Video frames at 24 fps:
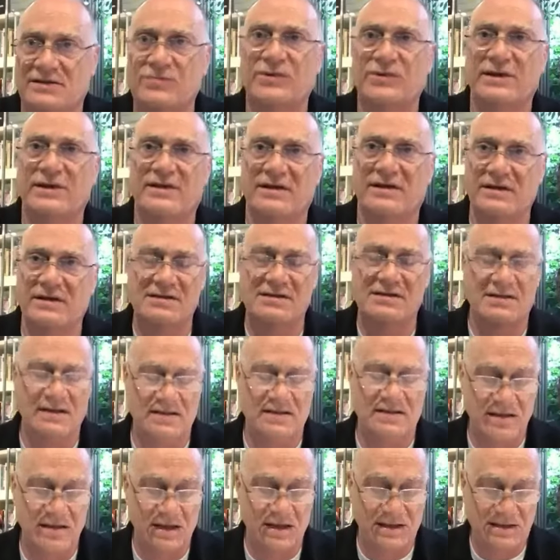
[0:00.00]
with this
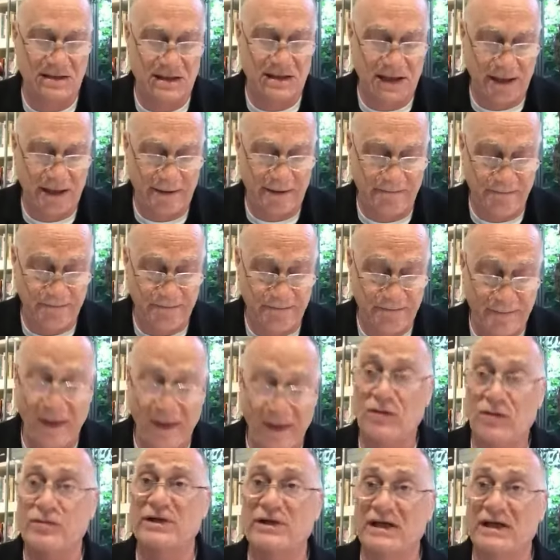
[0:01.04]
is that
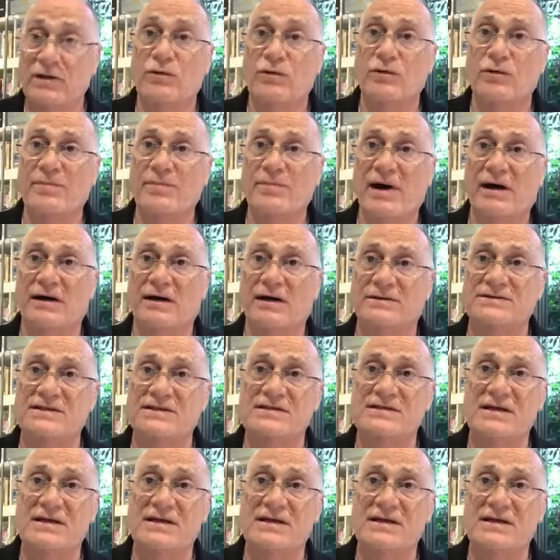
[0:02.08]
you need all the parts.